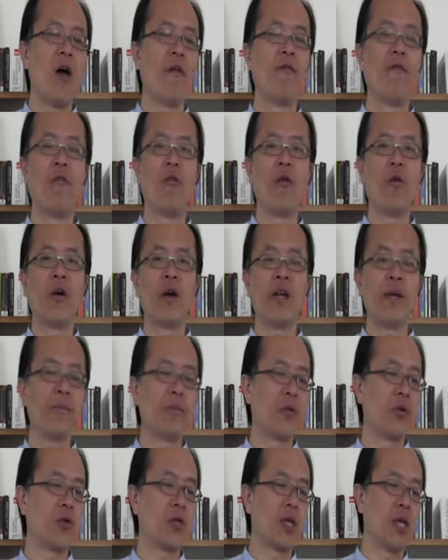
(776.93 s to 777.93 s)

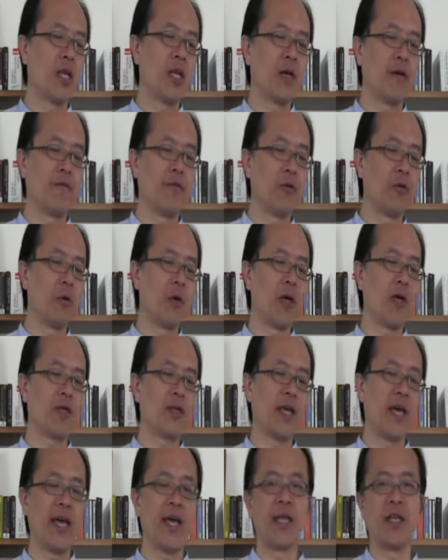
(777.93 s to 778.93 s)
40% of
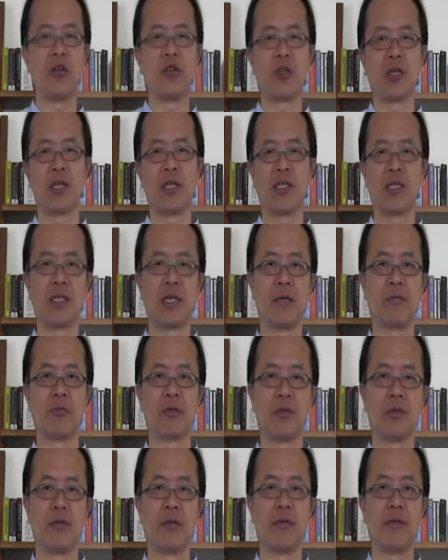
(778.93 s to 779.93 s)
U.S. energy
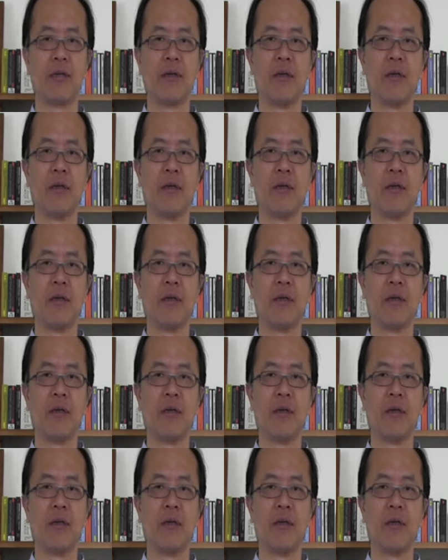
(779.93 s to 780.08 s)
consumption.